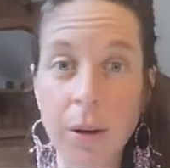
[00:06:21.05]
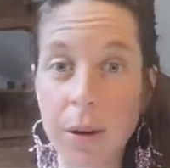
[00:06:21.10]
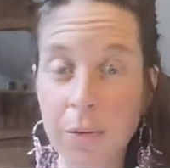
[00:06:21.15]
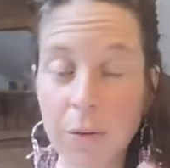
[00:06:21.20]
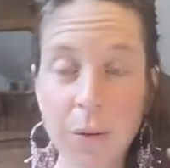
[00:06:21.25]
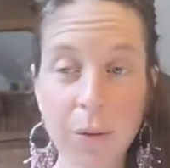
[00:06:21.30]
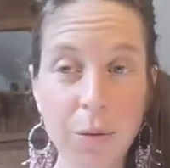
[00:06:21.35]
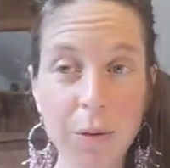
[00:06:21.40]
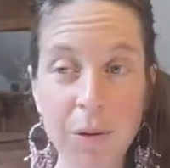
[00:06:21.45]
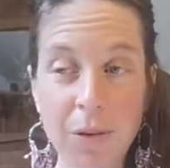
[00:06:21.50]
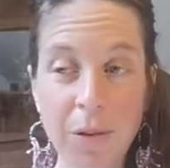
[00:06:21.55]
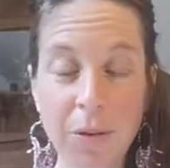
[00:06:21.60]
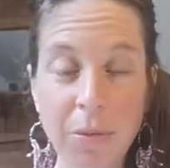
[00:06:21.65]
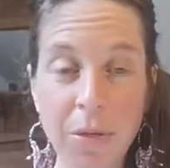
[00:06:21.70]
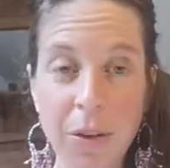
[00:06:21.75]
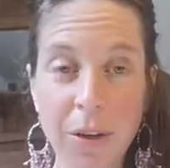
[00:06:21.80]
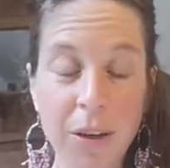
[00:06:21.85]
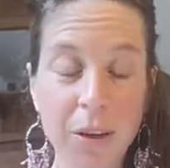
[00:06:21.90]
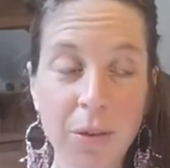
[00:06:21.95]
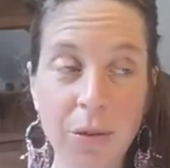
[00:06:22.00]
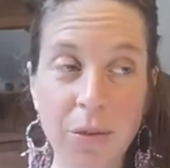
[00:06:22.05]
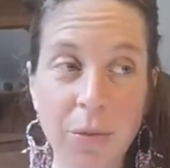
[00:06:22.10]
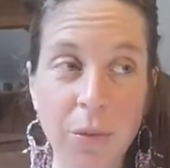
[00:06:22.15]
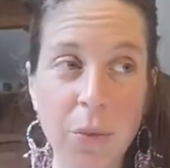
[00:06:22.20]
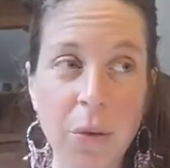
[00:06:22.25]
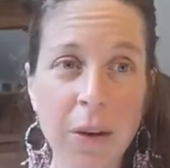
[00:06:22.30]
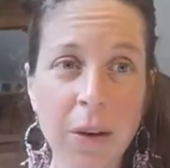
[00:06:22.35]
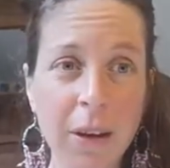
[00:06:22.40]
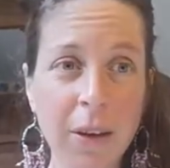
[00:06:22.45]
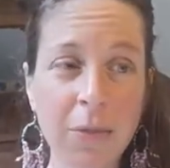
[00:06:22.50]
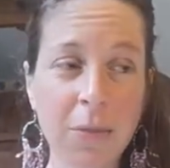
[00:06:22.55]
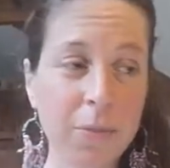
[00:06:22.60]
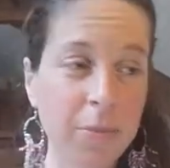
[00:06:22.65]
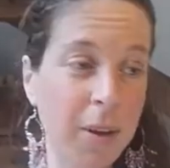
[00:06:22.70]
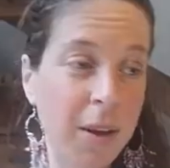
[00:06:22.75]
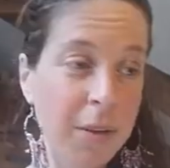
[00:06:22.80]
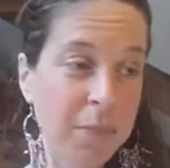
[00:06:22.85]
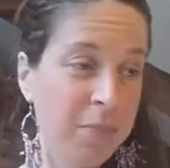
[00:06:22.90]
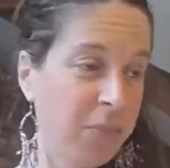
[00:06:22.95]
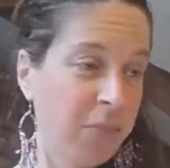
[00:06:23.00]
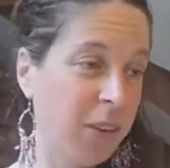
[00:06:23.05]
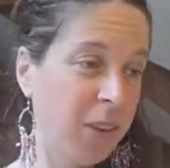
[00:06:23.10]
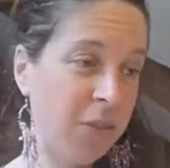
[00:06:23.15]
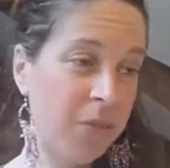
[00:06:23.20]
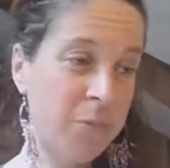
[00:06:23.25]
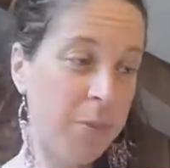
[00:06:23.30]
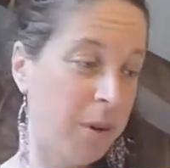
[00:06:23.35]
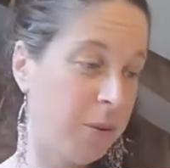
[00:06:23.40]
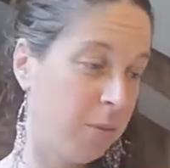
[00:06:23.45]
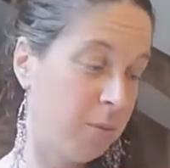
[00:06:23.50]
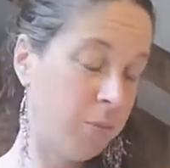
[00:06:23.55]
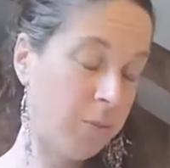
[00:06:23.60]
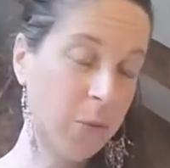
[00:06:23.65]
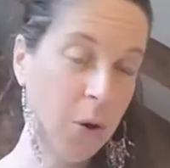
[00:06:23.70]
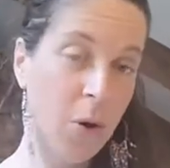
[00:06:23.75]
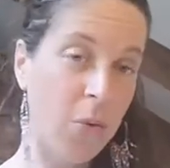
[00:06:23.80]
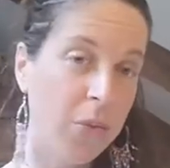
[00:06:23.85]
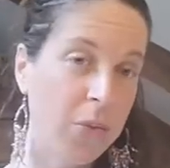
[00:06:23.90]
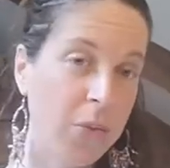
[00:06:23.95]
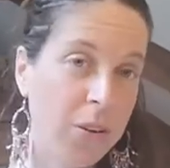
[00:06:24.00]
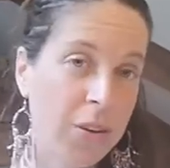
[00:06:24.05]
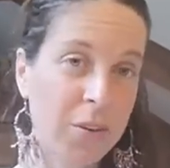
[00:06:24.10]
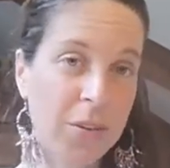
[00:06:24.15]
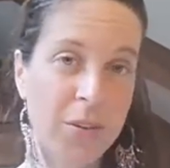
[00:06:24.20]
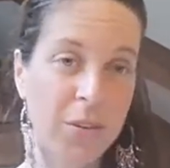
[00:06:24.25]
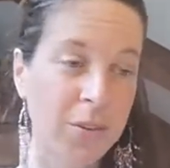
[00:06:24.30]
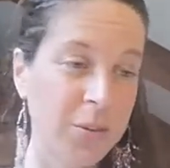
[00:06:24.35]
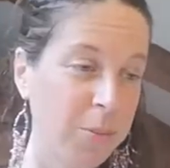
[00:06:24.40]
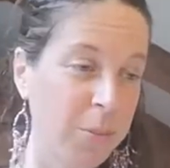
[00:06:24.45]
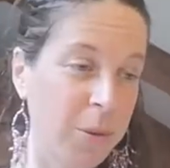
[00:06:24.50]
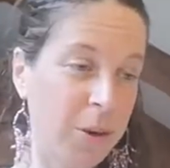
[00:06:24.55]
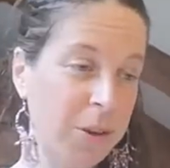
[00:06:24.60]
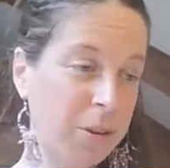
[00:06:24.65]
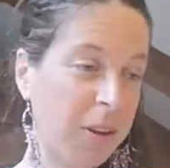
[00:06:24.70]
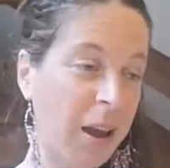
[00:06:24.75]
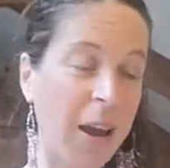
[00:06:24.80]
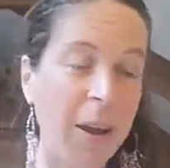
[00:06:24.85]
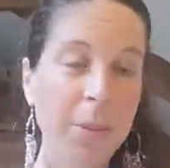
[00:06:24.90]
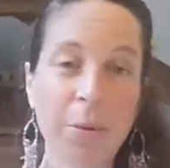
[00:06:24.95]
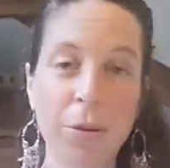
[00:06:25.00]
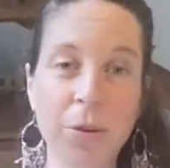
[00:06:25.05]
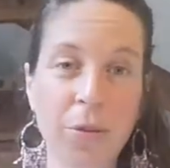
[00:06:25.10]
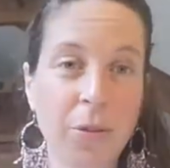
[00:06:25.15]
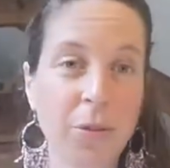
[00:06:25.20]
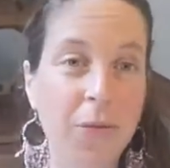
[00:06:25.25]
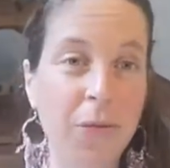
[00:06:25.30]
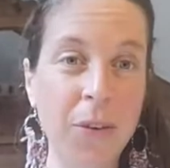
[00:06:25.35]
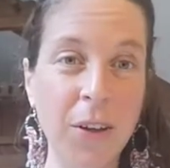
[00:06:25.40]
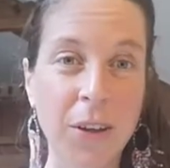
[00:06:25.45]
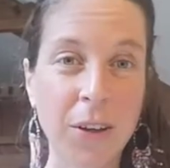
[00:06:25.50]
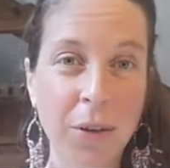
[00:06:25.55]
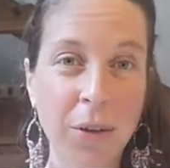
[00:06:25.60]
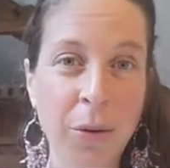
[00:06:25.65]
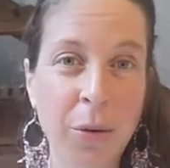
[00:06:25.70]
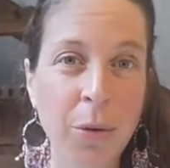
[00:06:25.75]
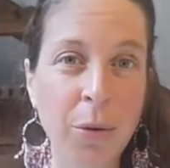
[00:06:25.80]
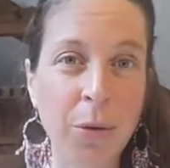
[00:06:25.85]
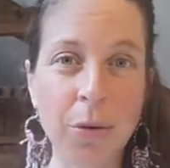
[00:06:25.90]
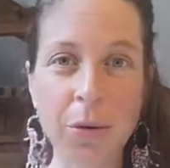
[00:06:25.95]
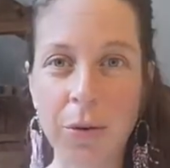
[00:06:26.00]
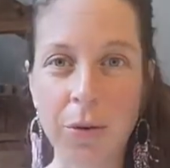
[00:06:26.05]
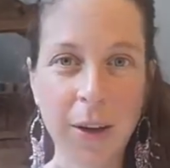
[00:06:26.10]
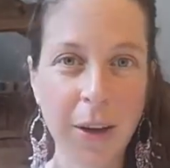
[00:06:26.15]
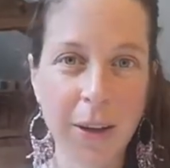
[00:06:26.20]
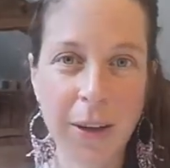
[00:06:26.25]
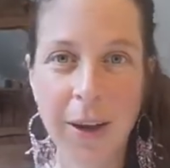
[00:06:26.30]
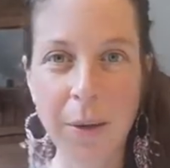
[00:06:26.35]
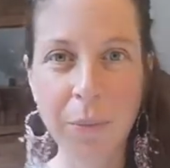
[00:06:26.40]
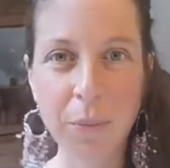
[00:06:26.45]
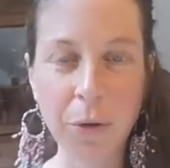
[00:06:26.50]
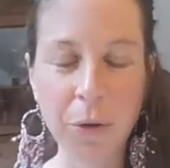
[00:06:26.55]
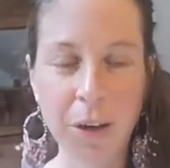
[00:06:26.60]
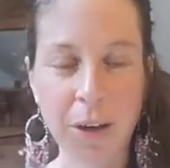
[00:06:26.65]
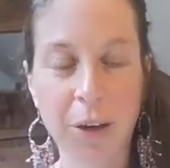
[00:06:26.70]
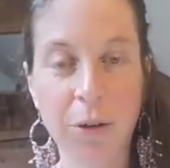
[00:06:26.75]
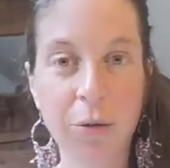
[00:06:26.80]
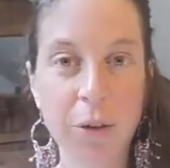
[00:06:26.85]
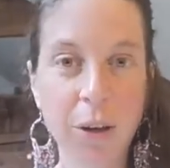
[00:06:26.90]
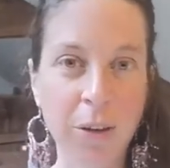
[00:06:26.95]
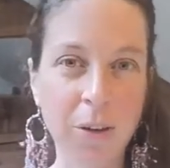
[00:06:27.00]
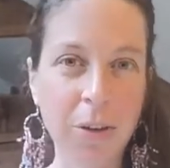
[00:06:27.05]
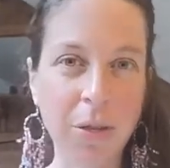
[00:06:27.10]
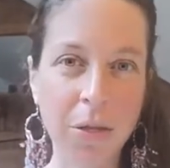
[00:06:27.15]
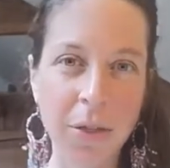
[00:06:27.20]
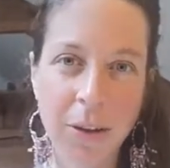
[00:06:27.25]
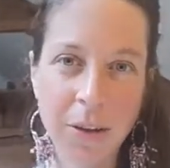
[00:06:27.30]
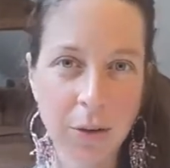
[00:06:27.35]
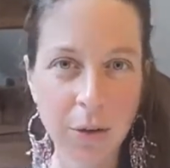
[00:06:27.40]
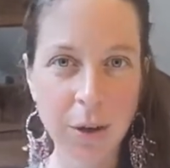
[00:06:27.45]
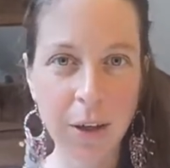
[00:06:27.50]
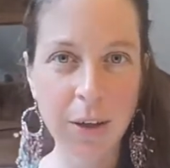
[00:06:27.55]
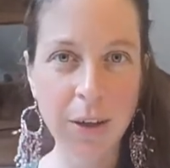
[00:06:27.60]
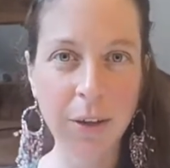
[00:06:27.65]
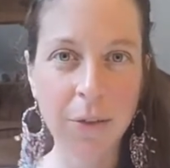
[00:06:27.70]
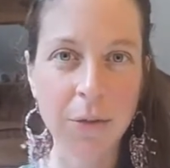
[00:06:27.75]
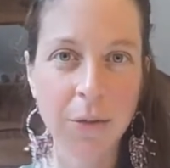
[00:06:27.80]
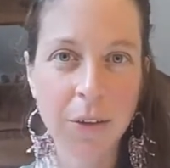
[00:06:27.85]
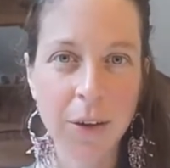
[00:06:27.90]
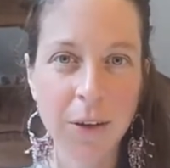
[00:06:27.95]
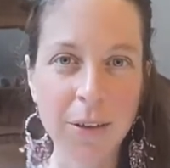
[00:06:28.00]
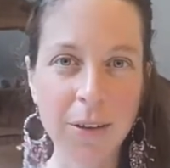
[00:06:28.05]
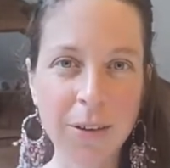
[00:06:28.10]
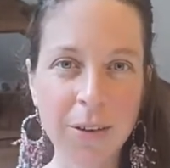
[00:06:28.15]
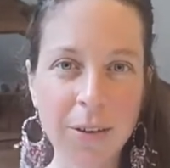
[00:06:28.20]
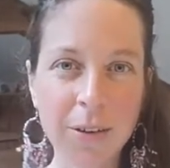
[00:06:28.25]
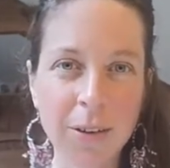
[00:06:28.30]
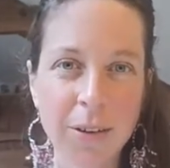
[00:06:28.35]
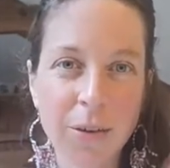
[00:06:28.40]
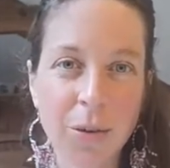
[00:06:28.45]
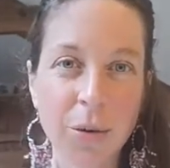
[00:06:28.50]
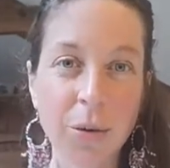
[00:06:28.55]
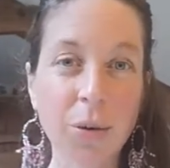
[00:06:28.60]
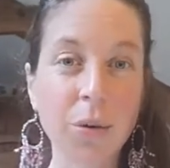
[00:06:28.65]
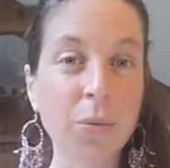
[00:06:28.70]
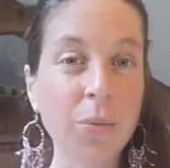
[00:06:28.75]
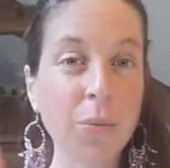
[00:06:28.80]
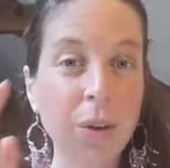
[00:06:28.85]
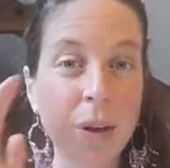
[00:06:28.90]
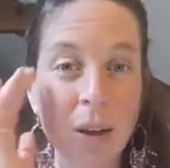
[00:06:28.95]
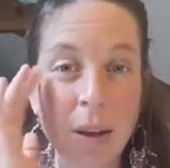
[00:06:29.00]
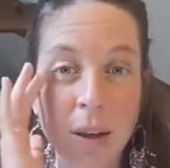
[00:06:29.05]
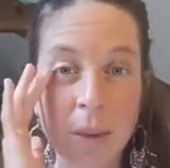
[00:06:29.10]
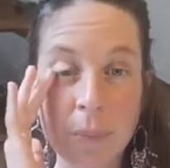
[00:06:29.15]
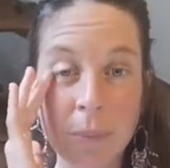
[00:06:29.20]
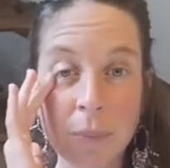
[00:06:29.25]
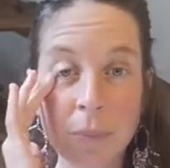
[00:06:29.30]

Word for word: If there is something that doesn't work, if if my office, my table doesn't fit in the corner, then I'm gonna create something so that it fits. So it's really,